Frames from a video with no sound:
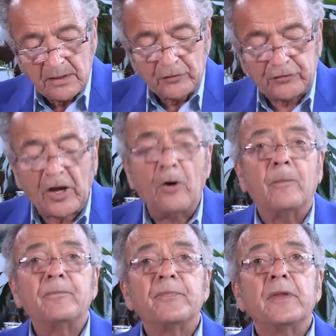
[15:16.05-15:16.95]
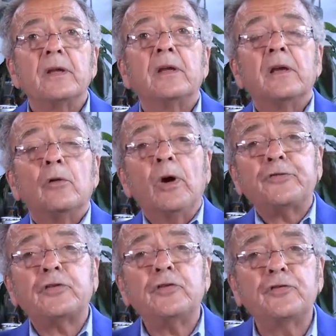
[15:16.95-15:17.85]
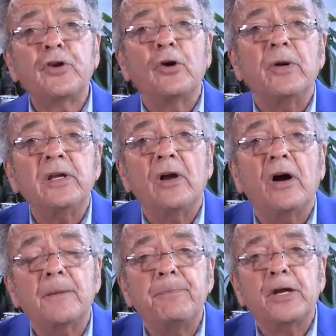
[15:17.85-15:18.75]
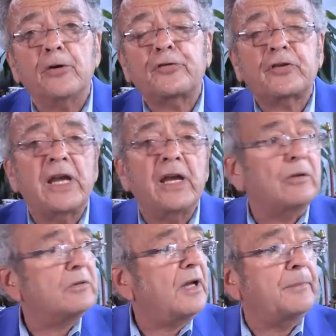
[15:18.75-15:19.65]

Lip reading: So, what's this doing on a bigger scale?